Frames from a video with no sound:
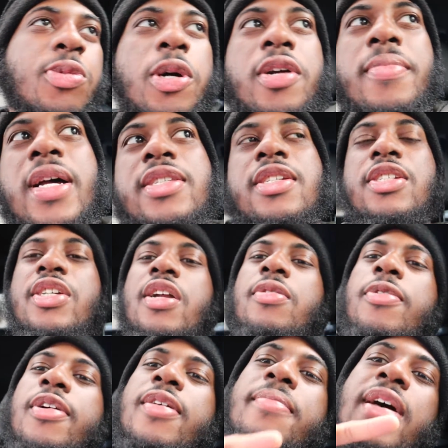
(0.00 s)
Welcome back to the channel.
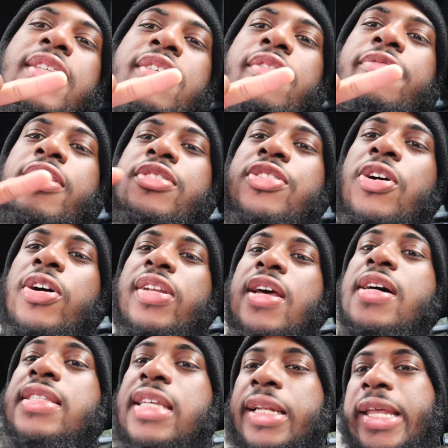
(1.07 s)
Welcome back to the vlog.
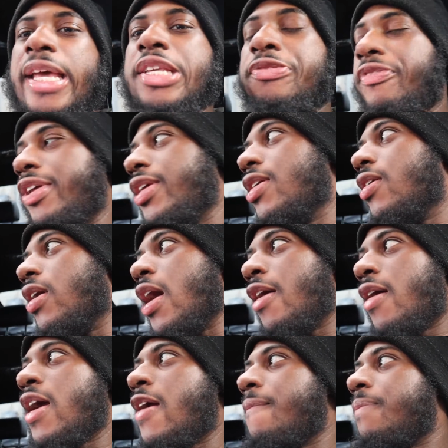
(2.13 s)
Now in today's video, all
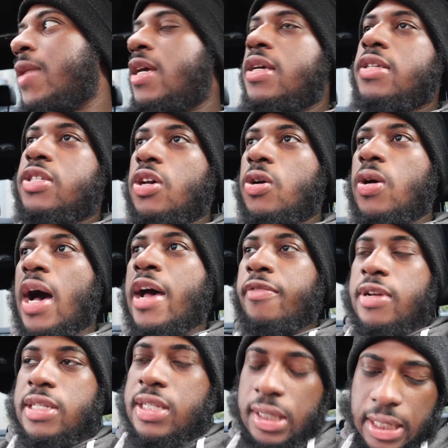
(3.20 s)
right, so I
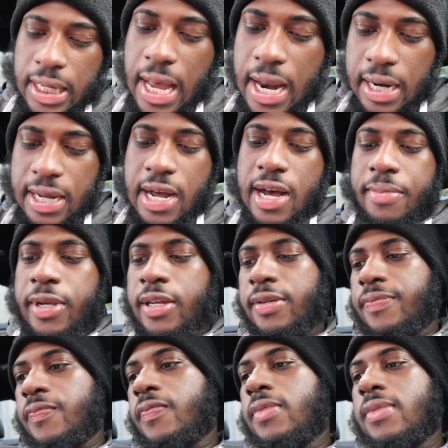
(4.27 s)
recently got a comment.
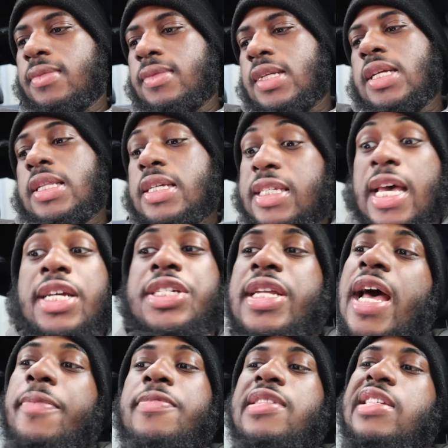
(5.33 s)
This actually
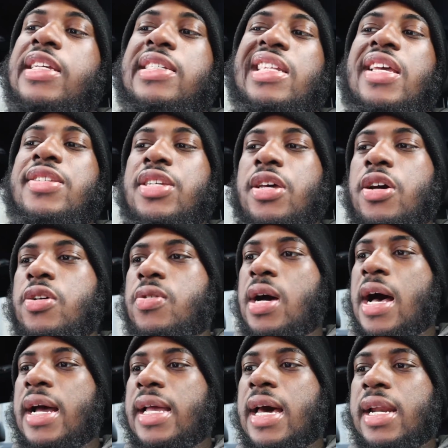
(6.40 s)
happened 6 days ago.
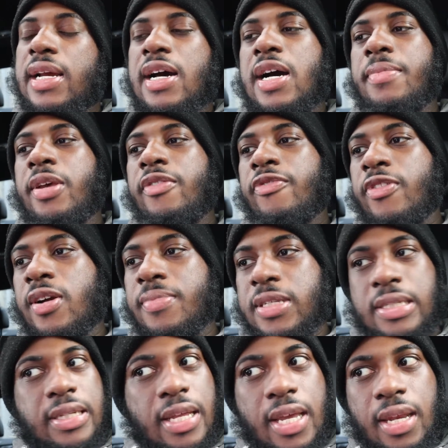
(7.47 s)
I got a comment from
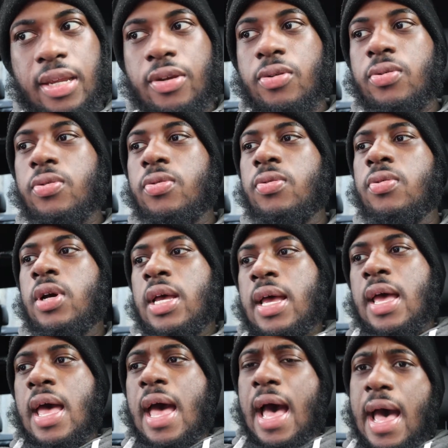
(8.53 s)
this lady who
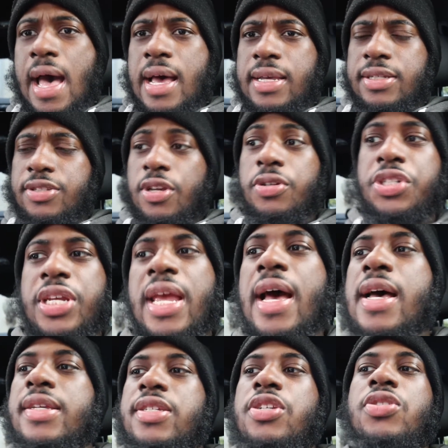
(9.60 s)
has, so she
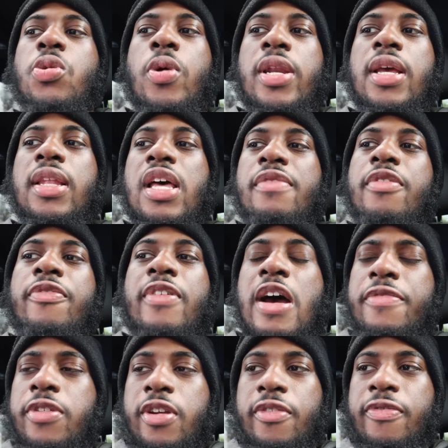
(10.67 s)
has a 2011
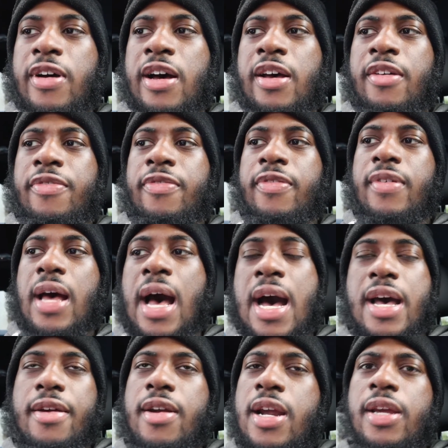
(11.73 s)

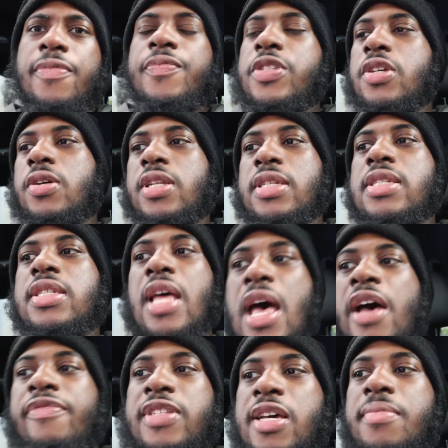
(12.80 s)
535i, right? So this is the
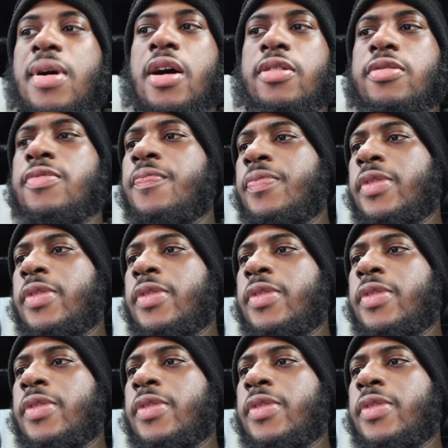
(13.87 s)
F10 model.